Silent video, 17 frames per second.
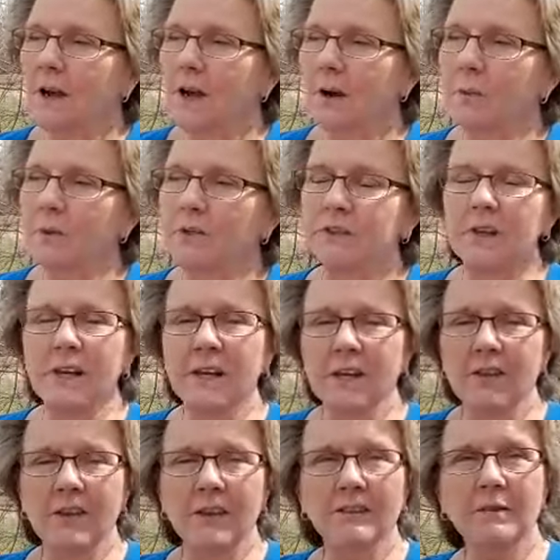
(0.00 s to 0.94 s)
I was
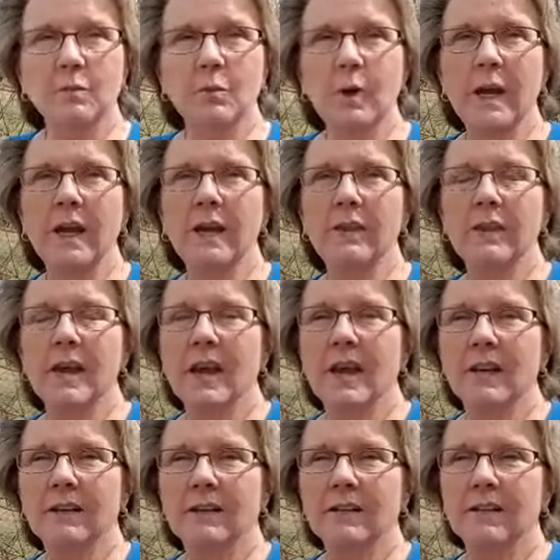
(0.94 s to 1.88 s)
thinking this week
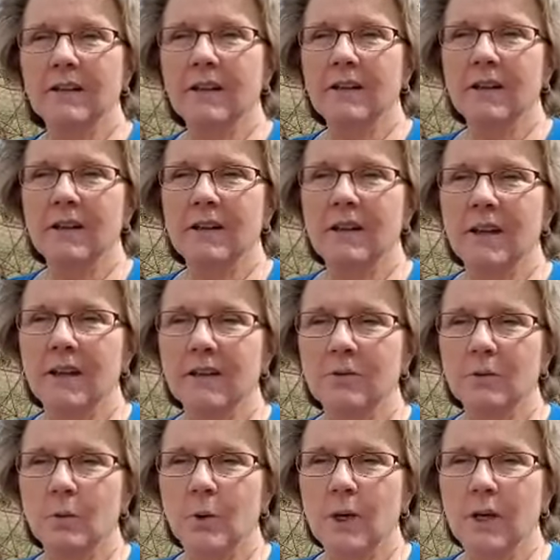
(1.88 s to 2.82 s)
that
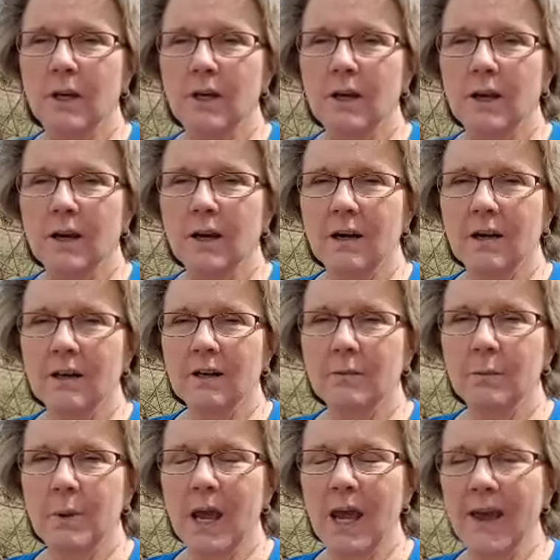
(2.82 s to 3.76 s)
that we uh,
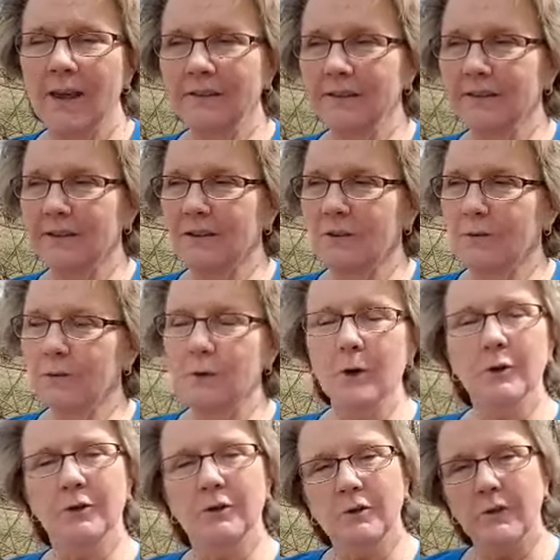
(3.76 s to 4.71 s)
passed the
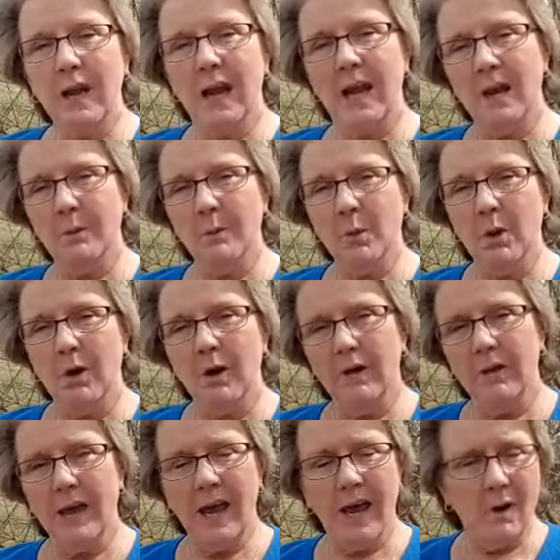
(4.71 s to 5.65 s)
first of April,
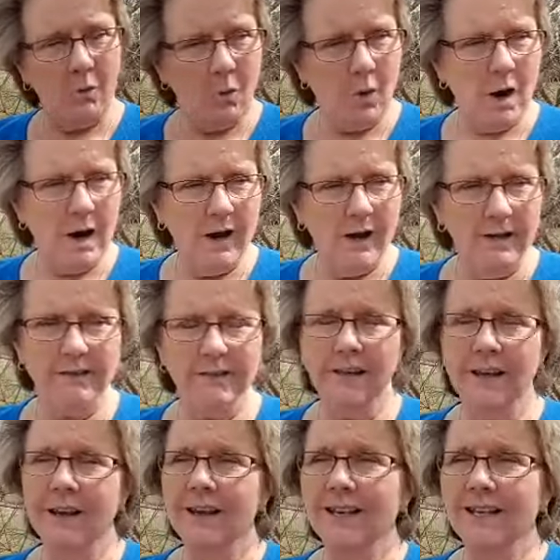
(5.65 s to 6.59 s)
and that
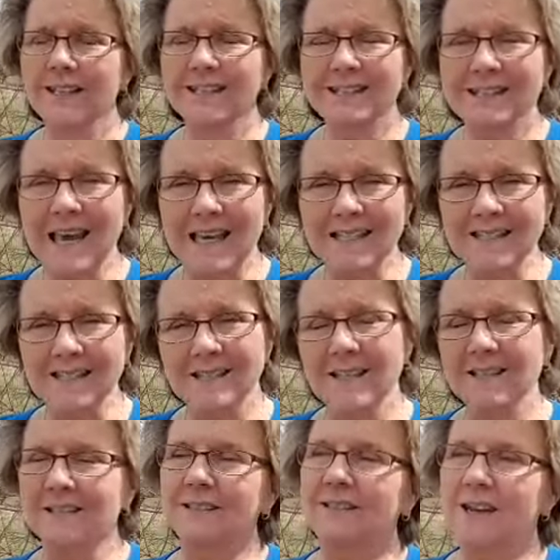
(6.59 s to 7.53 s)
was
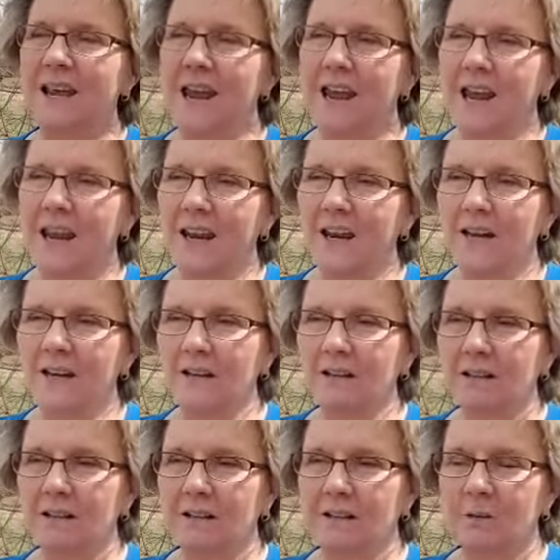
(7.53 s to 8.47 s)
Census Day,
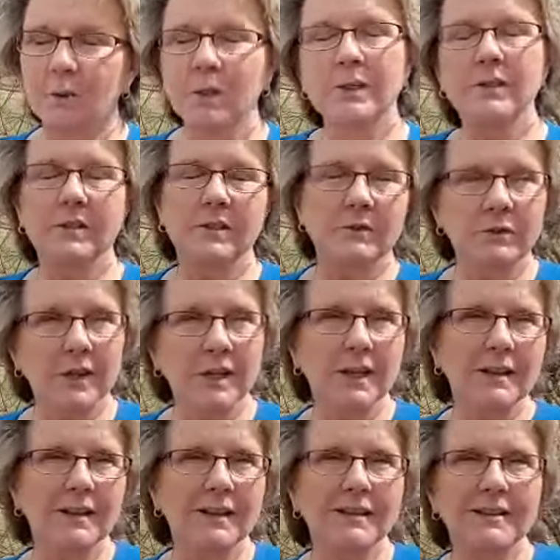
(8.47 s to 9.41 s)
which is
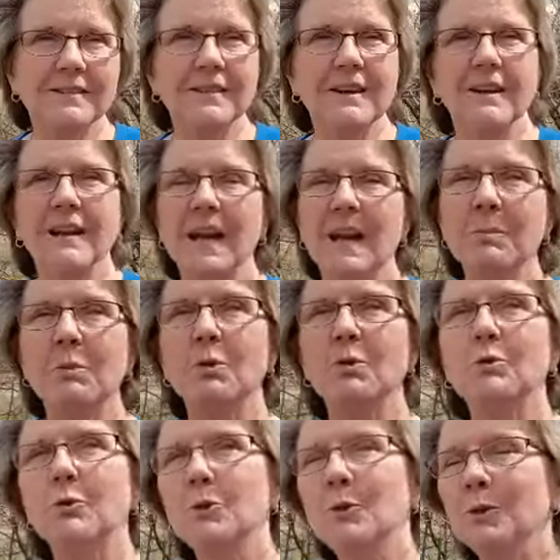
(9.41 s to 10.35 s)
funny that it's on
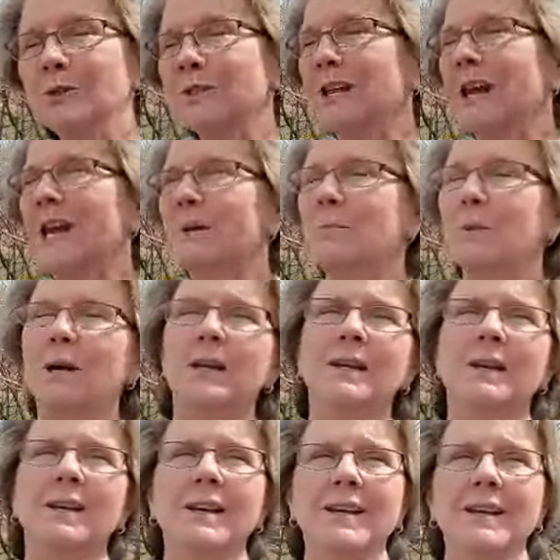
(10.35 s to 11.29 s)
April Fool's Day, but
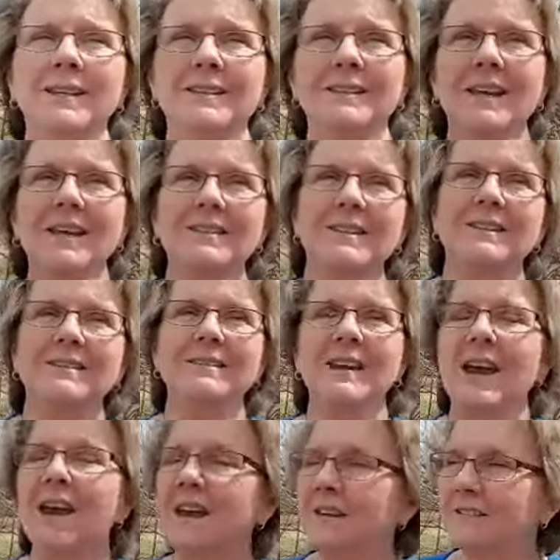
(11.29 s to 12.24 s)
Census
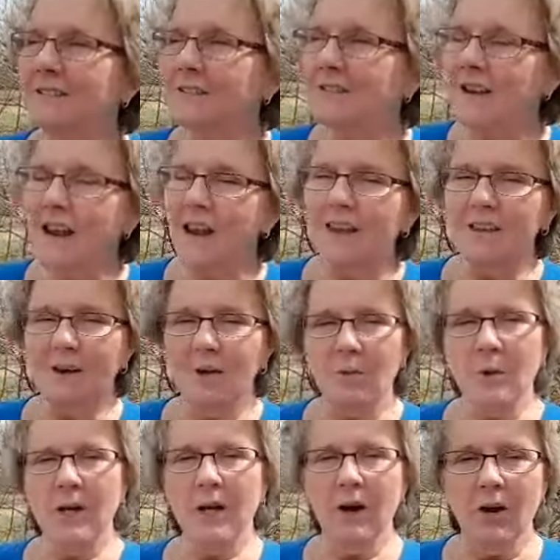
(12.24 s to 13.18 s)
Day is the day that
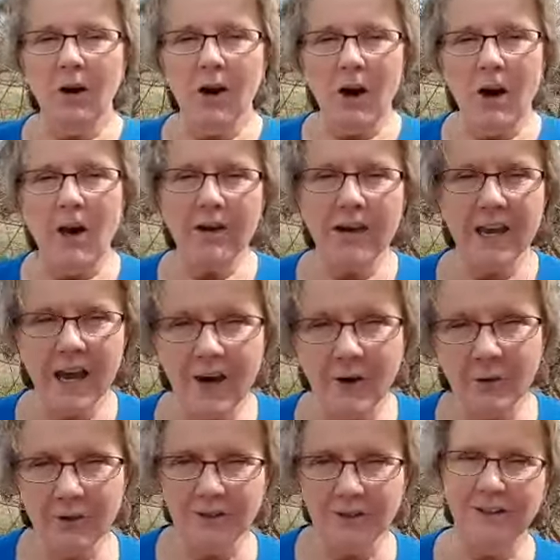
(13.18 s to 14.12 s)
we are all
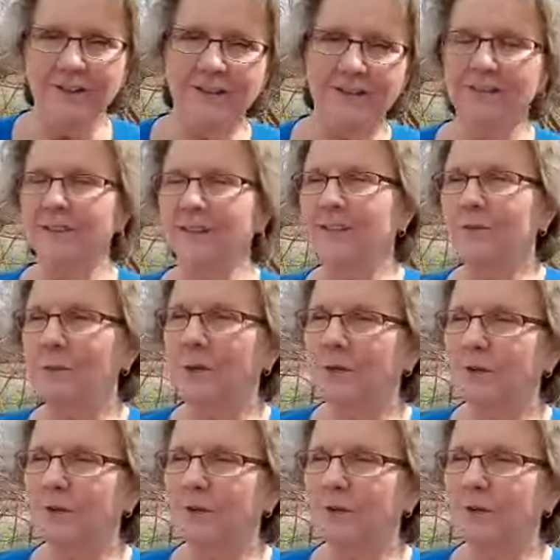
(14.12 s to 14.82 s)
counted, isn't it?